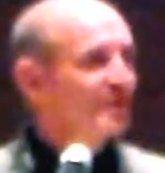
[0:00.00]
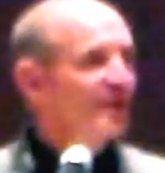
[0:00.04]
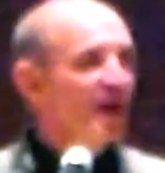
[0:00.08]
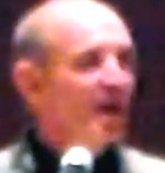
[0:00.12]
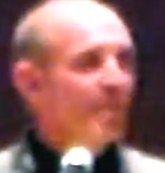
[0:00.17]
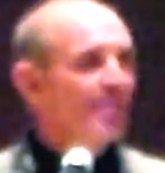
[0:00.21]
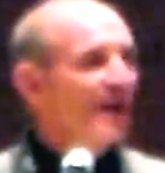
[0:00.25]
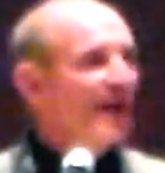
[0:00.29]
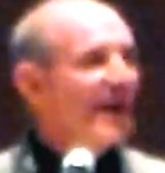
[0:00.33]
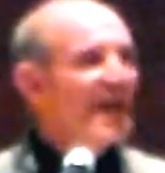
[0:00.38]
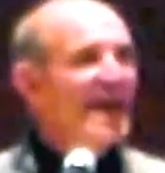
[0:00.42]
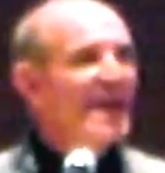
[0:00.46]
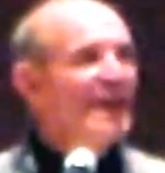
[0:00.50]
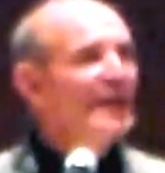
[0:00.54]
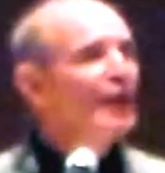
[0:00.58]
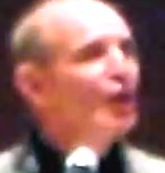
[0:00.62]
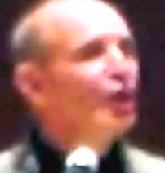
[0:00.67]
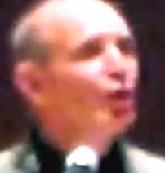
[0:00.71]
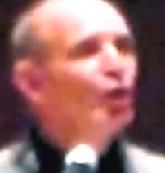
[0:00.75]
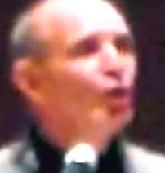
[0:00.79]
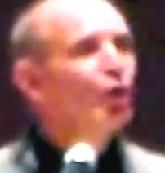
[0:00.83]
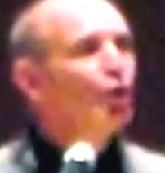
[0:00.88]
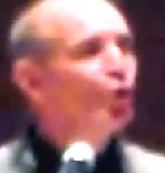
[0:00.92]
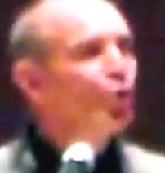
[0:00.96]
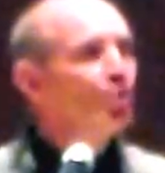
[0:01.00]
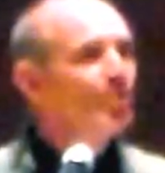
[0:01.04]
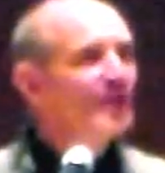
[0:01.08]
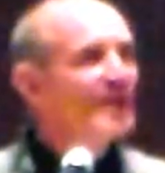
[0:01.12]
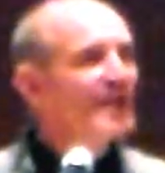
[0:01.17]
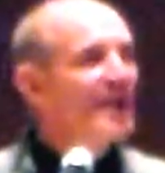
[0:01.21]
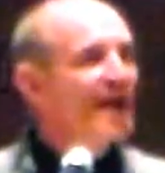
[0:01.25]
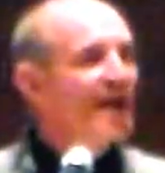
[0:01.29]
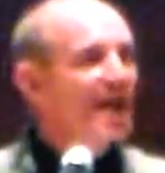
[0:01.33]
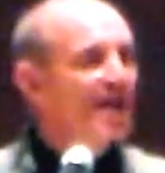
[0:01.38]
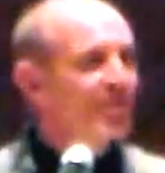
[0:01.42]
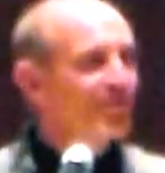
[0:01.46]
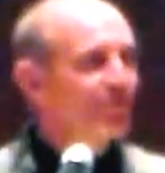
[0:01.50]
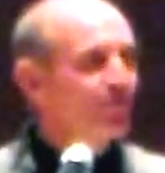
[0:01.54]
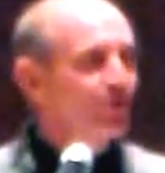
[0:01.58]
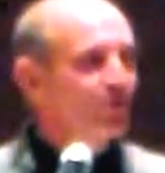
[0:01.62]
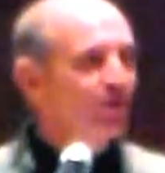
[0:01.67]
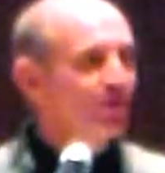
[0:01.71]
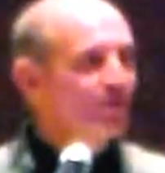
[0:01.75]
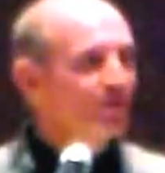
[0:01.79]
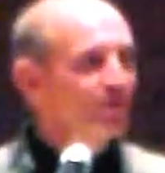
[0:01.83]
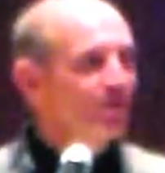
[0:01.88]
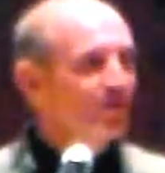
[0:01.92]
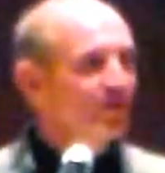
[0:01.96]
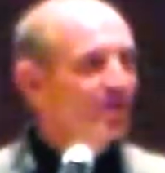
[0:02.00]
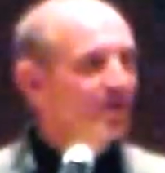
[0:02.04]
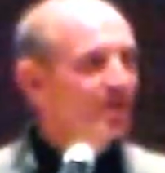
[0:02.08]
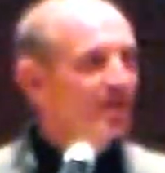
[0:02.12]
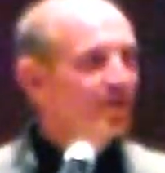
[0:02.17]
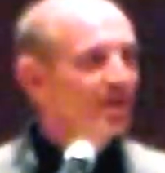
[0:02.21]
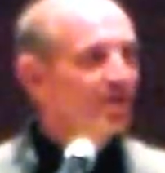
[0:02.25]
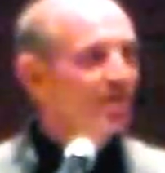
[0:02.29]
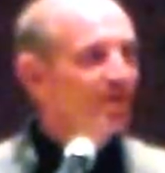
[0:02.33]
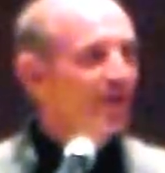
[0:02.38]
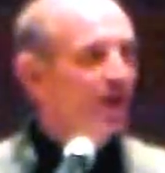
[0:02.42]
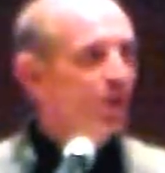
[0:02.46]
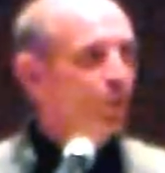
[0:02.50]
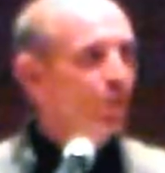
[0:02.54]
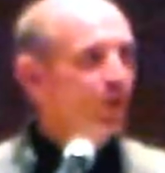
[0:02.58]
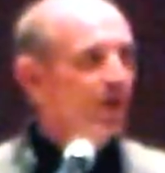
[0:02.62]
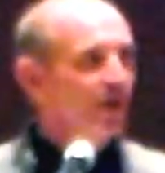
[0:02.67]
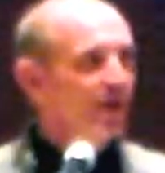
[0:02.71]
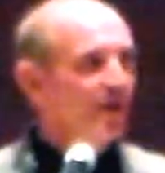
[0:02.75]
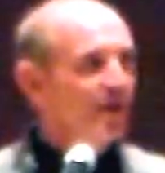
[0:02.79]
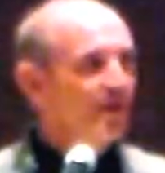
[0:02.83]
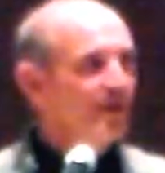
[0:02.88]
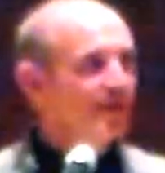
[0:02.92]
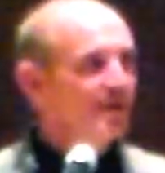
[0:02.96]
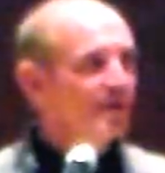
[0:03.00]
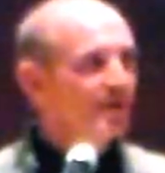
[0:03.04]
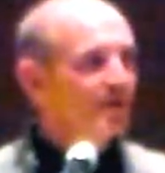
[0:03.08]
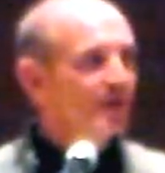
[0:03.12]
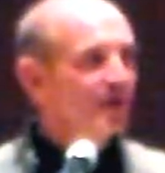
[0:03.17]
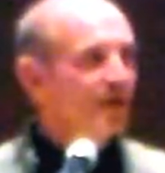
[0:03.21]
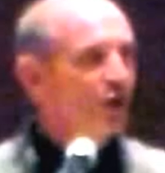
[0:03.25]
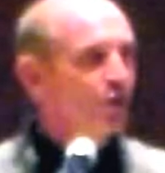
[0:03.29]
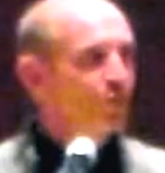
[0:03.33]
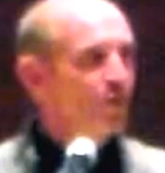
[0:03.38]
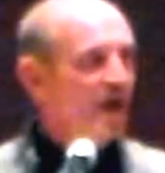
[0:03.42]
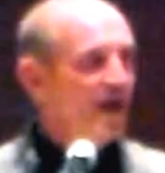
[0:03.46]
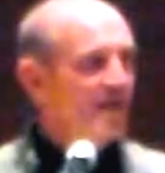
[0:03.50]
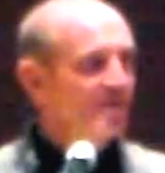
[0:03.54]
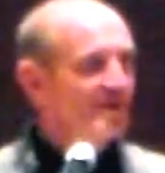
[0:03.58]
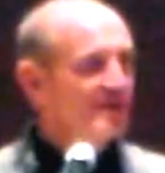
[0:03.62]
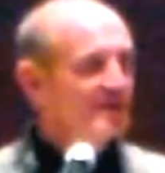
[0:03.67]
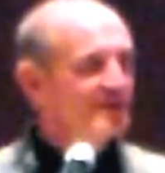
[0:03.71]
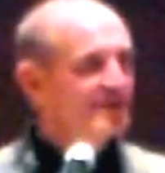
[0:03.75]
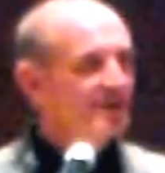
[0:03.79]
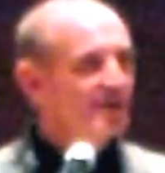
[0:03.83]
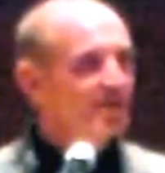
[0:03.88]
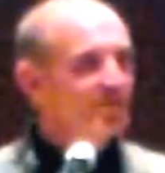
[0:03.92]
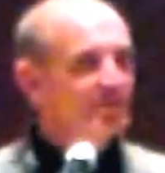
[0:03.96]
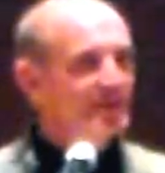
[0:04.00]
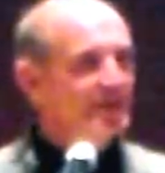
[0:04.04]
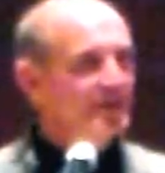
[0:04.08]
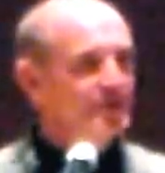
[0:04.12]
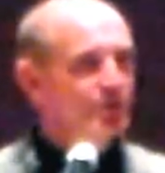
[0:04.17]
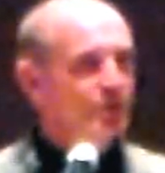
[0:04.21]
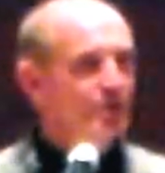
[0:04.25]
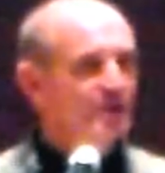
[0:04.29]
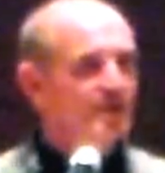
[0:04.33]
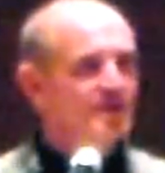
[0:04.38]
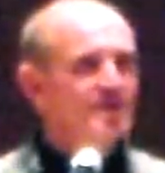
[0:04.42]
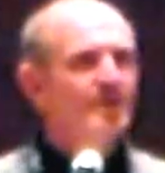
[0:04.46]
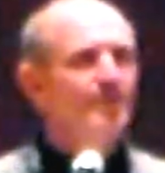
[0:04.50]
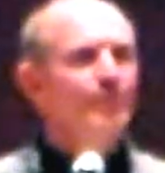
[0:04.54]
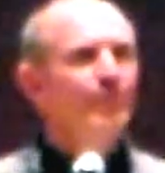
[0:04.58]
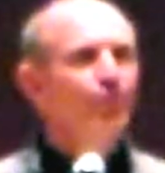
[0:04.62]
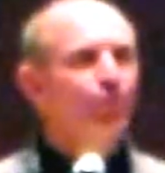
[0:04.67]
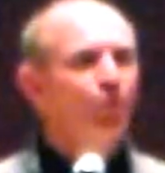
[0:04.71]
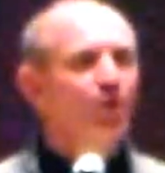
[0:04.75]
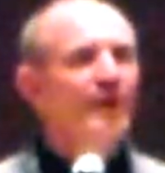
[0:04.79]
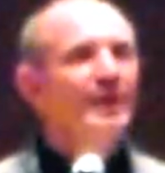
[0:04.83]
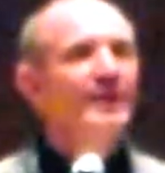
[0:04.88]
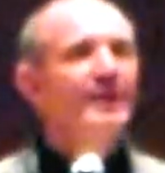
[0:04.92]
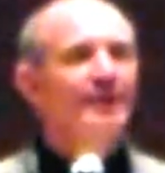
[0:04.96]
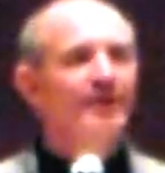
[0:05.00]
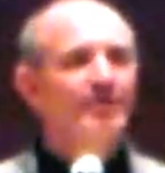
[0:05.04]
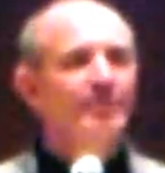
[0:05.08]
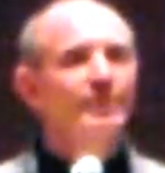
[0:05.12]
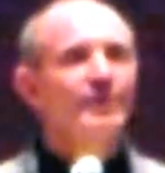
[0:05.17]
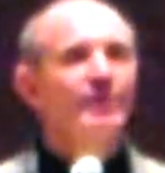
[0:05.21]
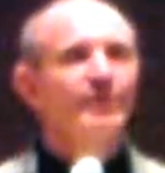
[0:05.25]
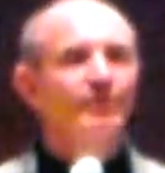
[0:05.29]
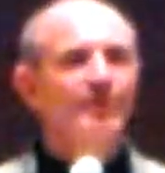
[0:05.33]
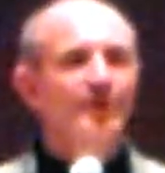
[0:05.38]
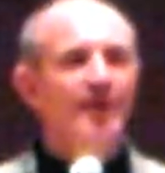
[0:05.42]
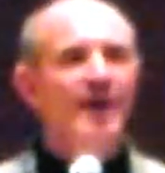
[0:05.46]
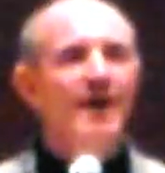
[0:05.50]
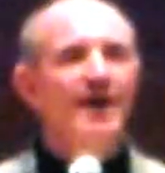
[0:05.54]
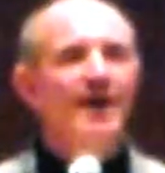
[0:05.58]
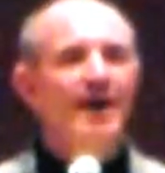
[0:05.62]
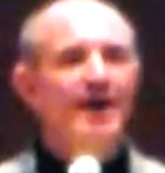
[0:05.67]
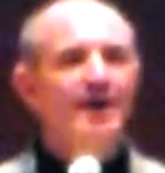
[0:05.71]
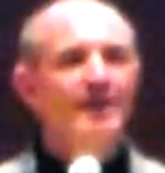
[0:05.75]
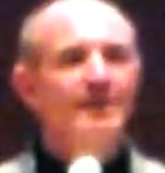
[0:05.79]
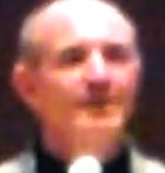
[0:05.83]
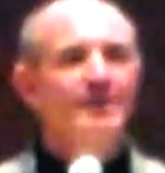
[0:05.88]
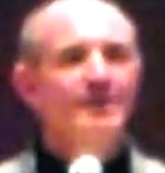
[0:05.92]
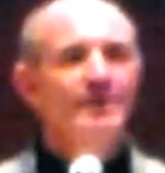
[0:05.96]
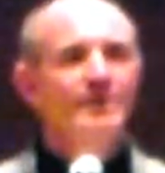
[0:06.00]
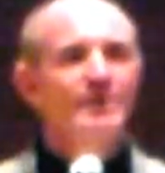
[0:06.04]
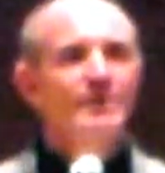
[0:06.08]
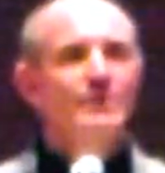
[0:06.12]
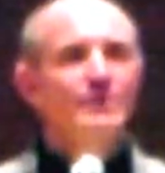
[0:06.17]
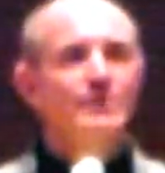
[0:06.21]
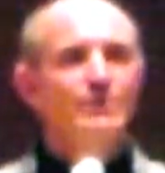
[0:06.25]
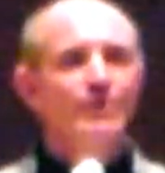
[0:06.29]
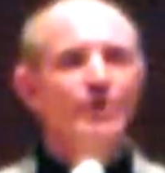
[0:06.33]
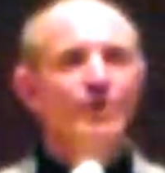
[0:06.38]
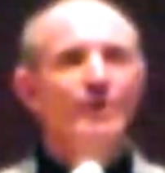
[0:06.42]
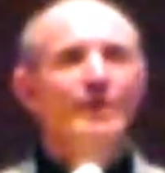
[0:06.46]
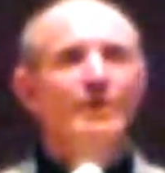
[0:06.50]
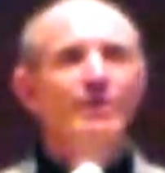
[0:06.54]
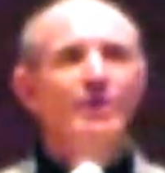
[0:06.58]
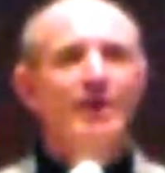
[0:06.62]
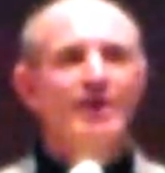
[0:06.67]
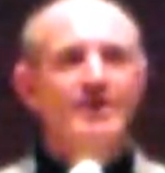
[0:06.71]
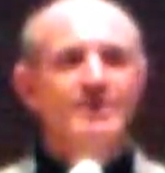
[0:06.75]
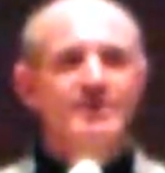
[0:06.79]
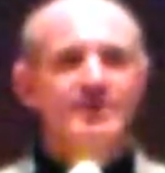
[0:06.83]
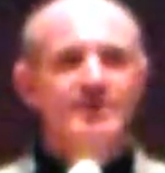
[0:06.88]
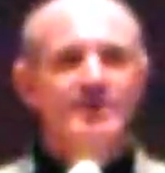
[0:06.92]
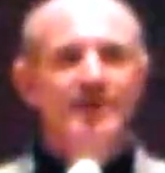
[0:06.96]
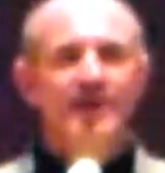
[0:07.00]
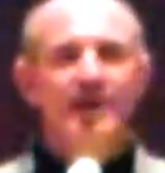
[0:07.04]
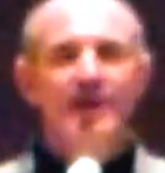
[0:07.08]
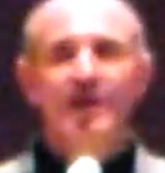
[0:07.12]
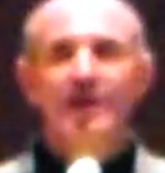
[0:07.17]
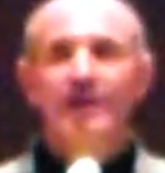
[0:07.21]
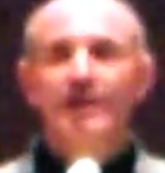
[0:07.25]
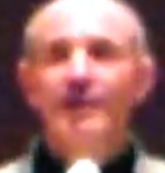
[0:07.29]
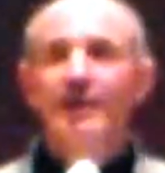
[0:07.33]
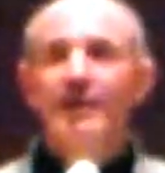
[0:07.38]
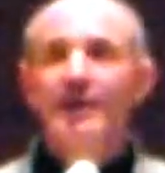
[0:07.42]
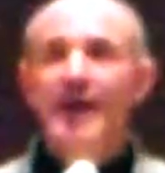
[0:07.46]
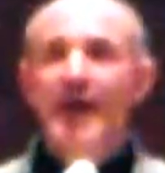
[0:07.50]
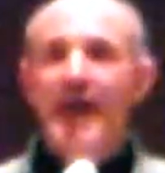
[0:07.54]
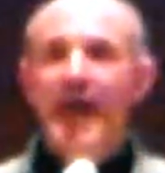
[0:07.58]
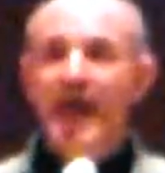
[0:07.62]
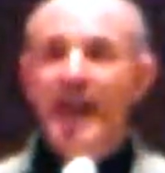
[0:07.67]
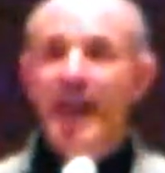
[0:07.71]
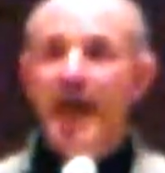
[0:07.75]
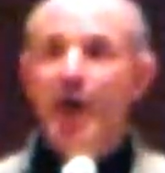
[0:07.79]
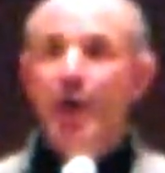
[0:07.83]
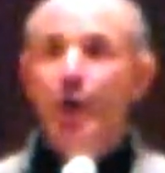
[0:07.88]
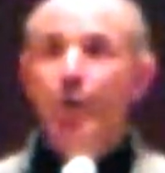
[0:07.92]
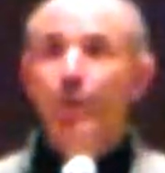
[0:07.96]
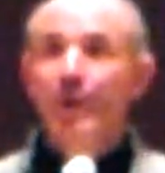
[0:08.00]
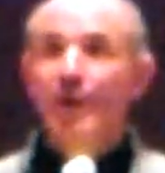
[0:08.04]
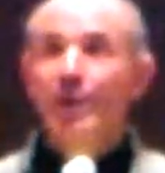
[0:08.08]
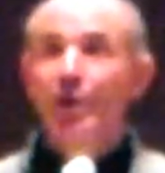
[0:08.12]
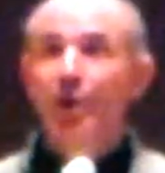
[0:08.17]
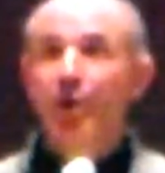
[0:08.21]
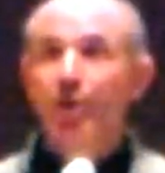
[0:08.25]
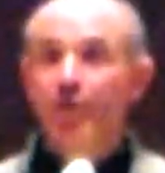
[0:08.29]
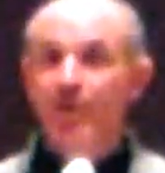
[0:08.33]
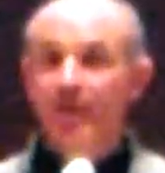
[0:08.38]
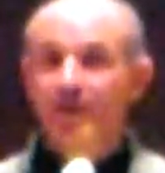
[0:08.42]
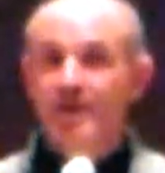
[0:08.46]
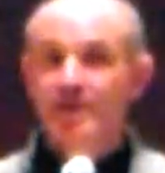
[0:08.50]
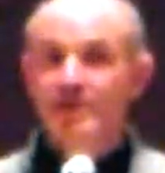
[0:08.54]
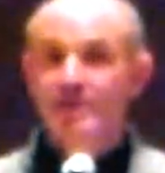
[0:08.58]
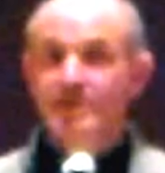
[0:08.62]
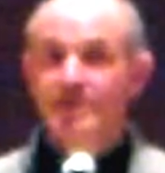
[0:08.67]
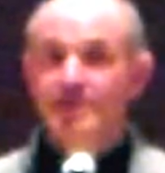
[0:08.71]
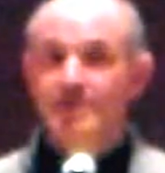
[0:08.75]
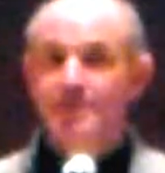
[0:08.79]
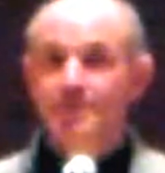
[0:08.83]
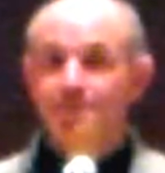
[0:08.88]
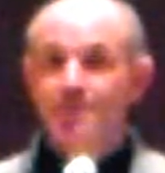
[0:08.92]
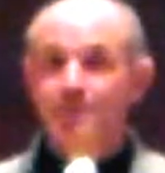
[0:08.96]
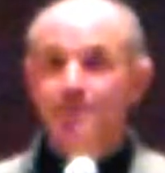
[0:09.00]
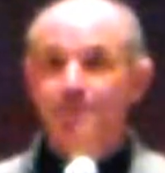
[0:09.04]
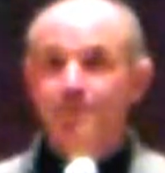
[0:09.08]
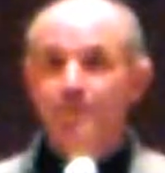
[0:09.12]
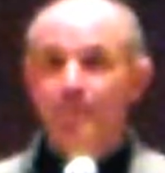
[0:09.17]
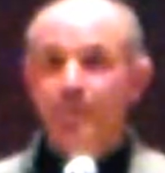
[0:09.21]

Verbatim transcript: not by any human effort, that we arrive at salvation. It's a free gift of God, sola gratia. And how do we know this?